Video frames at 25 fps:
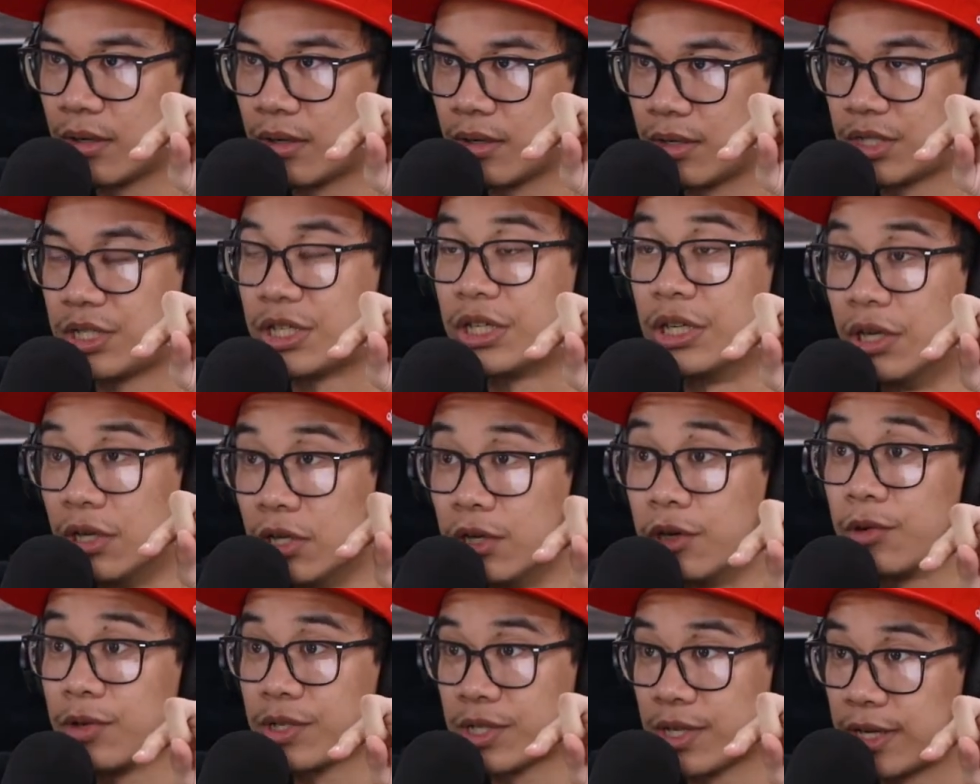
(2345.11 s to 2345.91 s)
Right. She
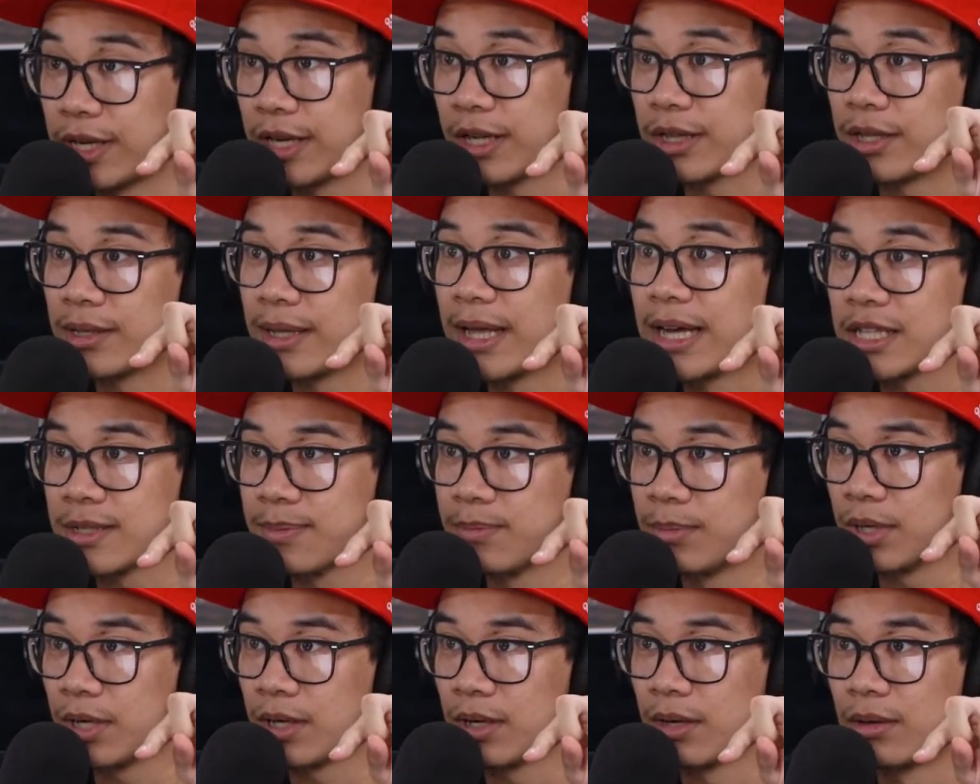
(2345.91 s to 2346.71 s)
knew it was going to hit the last
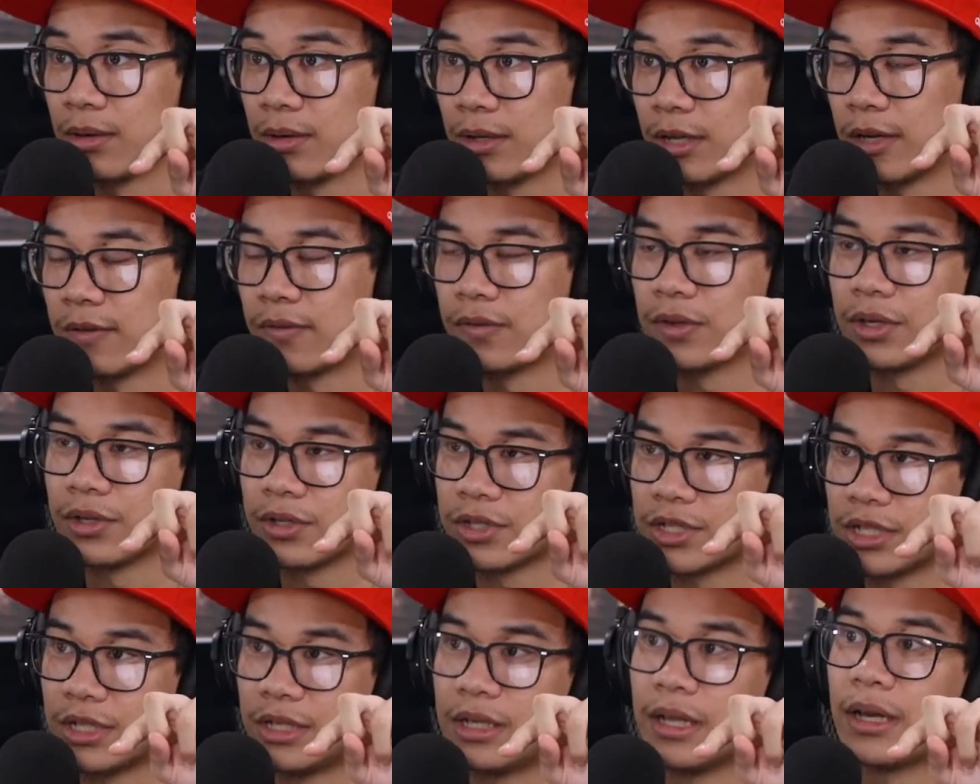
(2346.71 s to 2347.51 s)
ball, even though
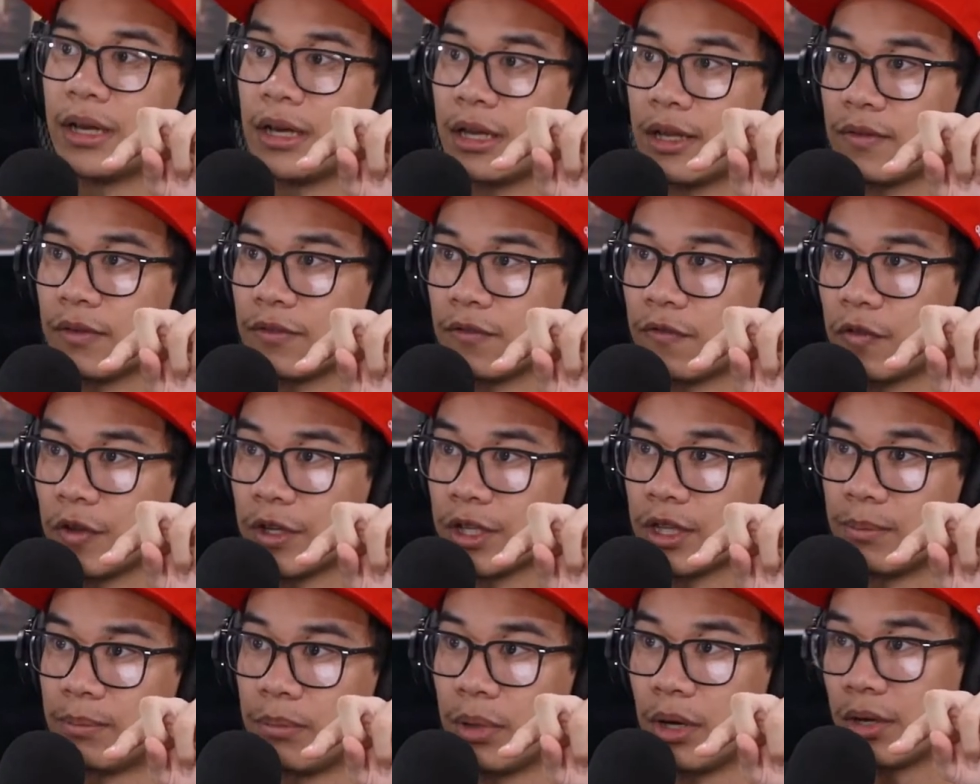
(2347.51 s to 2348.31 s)
she didn't even
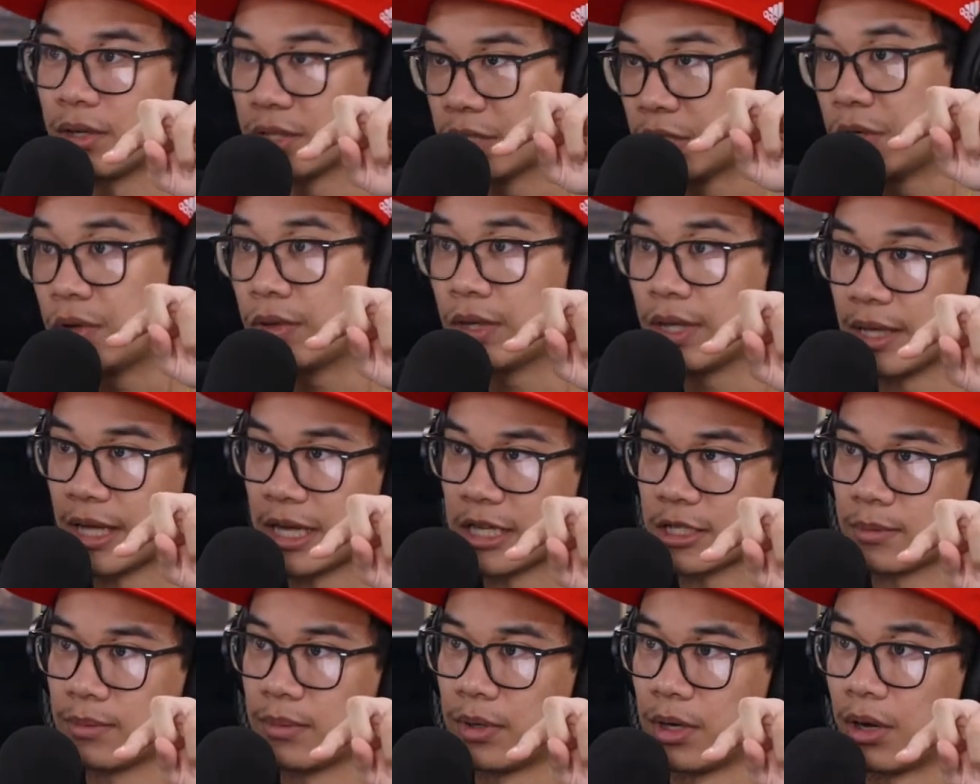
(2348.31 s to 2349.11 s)
flick the ball to the
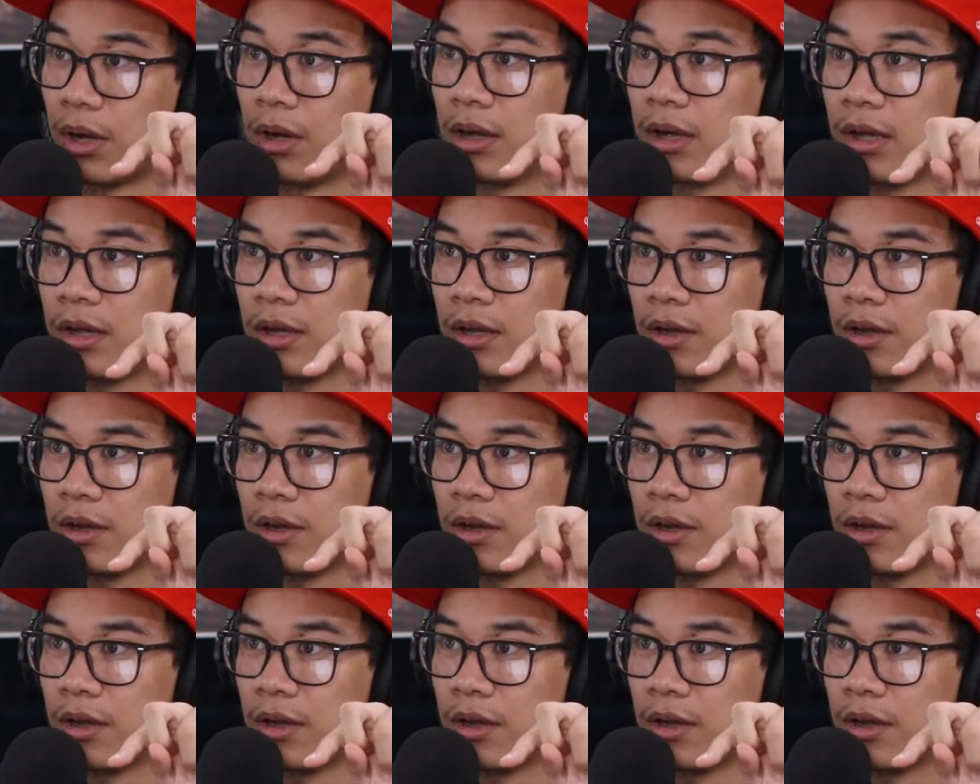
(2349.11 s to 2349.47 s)
last ball.